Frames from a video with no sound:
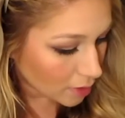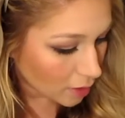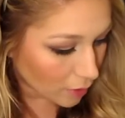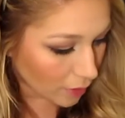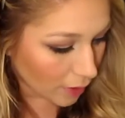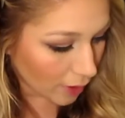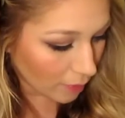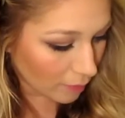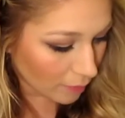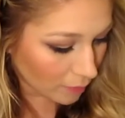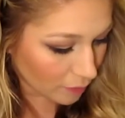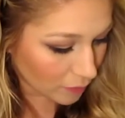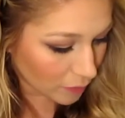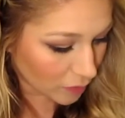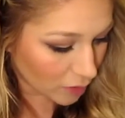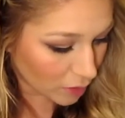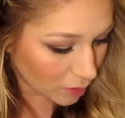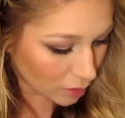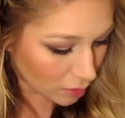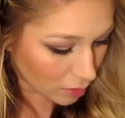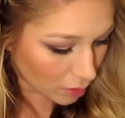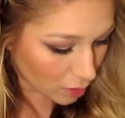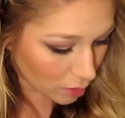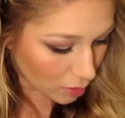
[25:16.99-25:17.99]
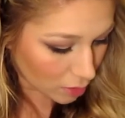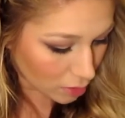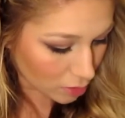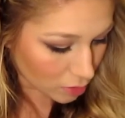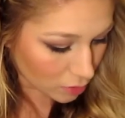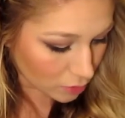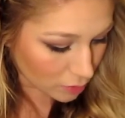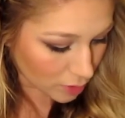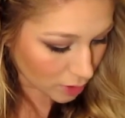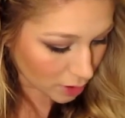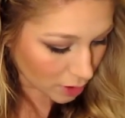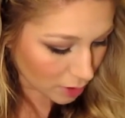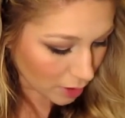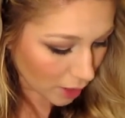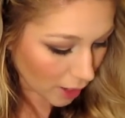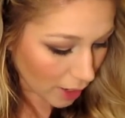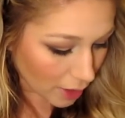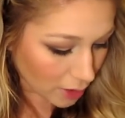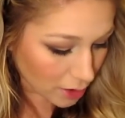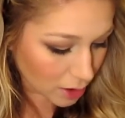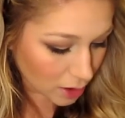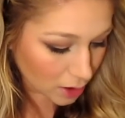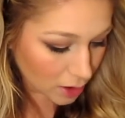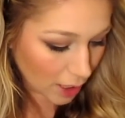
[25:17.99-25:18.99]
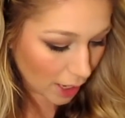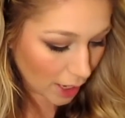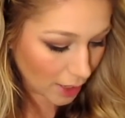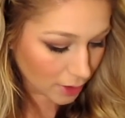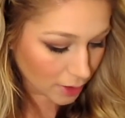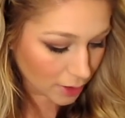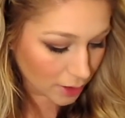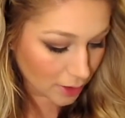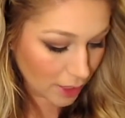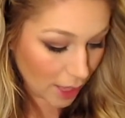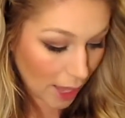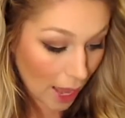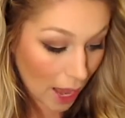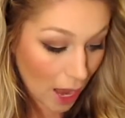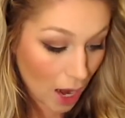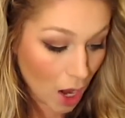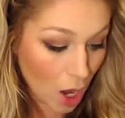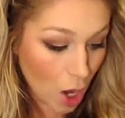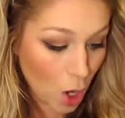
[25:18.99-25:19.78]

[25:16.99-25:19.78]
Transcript: Okay, so did that.